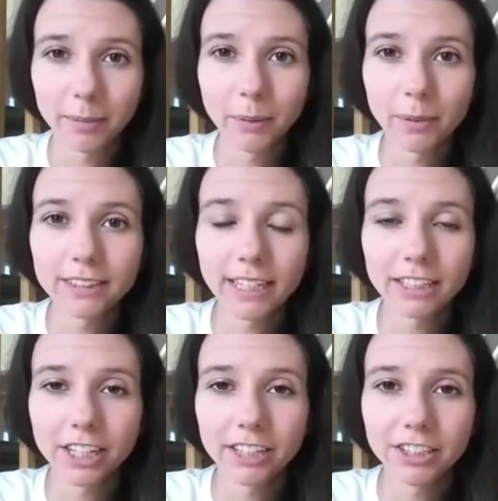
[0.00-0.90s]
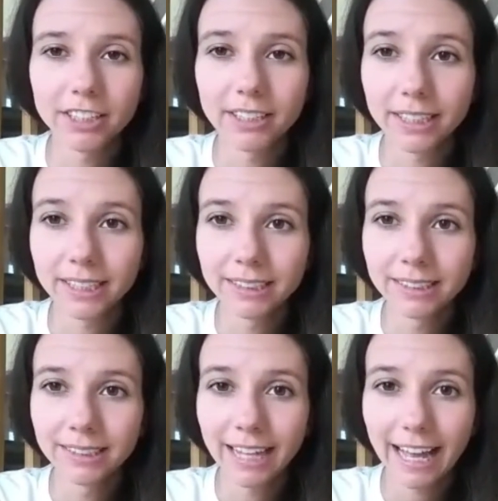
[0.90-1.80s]
But what's H-A-G-D?
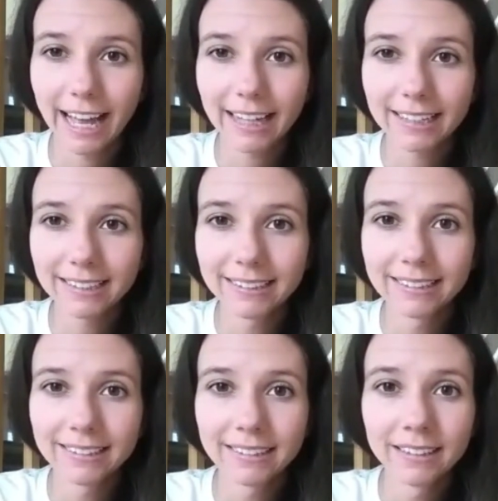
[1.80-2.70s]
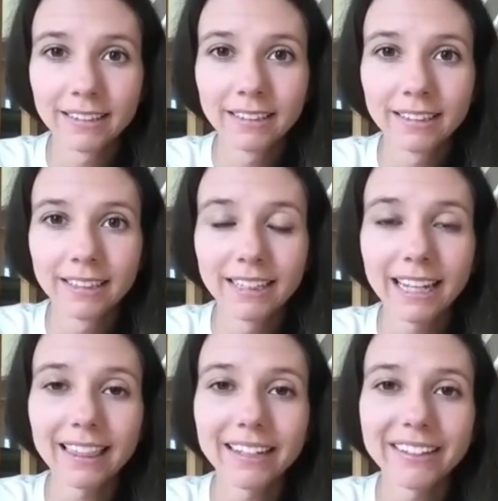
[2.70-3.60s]
Hagged?
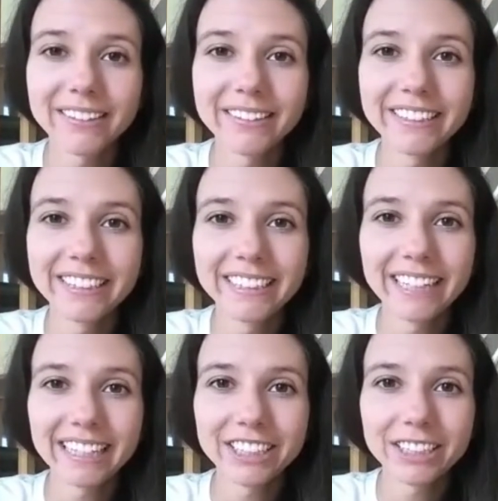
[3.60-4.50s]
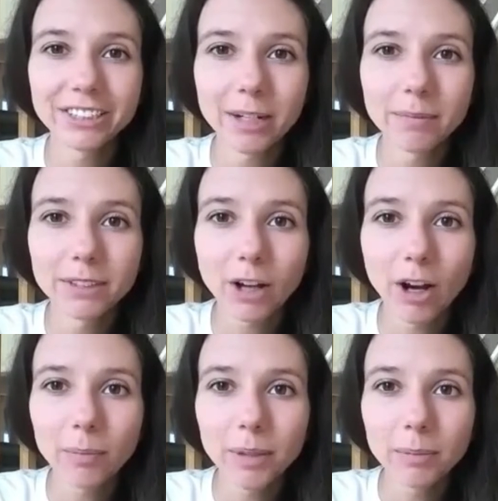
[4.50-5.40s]
Hello. Hi, J-Drums.
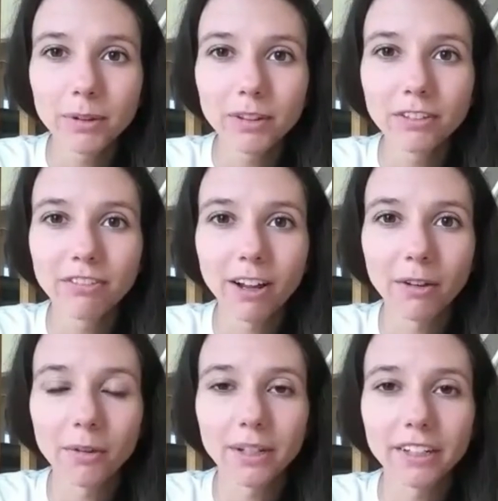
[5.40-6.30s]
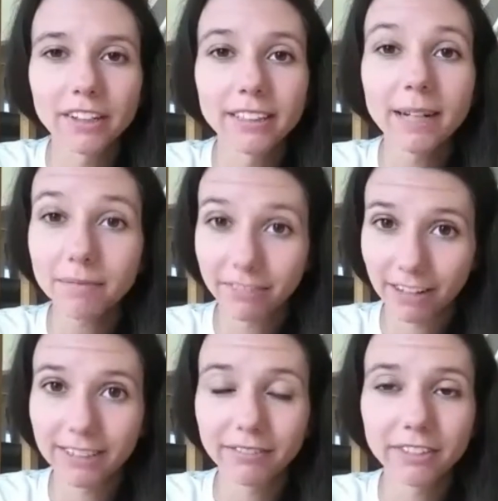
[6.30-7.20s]
All people could follow the winner. Yep,
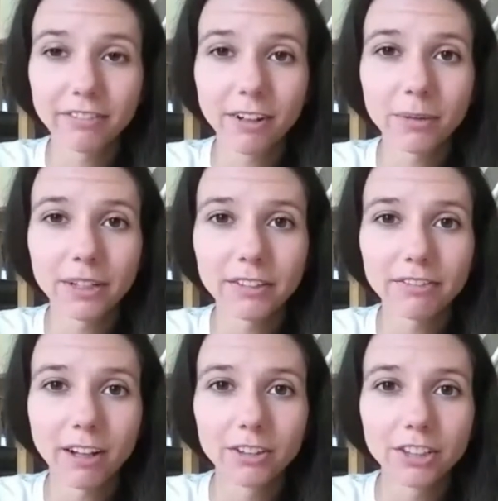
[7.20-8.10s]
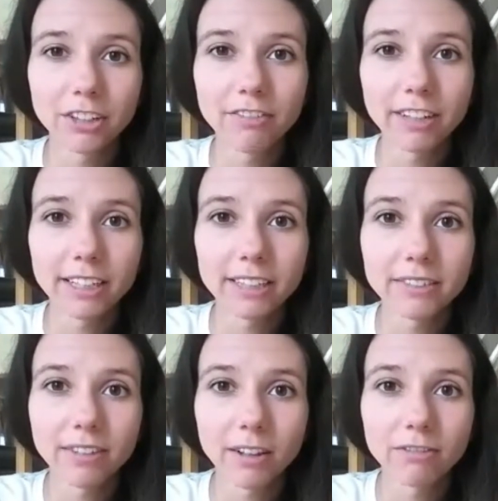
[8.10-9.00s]
definitely follow the winner. Follow Jerkface.
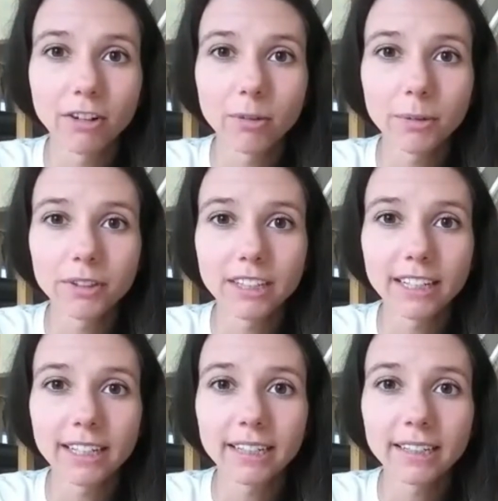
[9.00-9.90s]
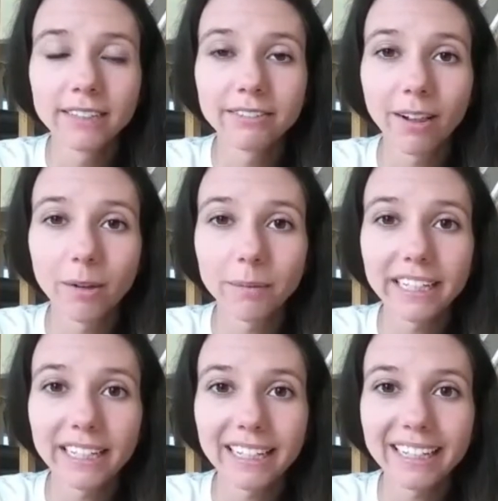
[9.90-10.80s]
Follow folk music. Follow
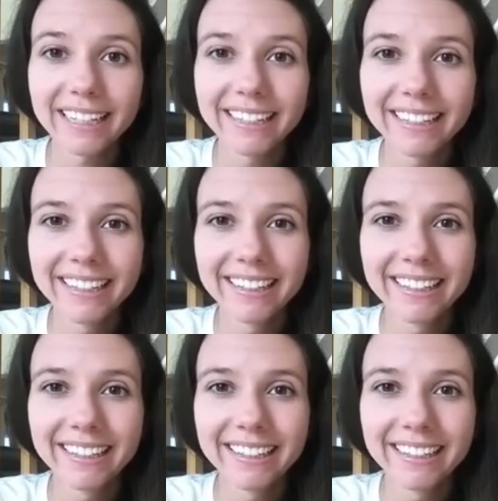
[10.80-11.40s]
me.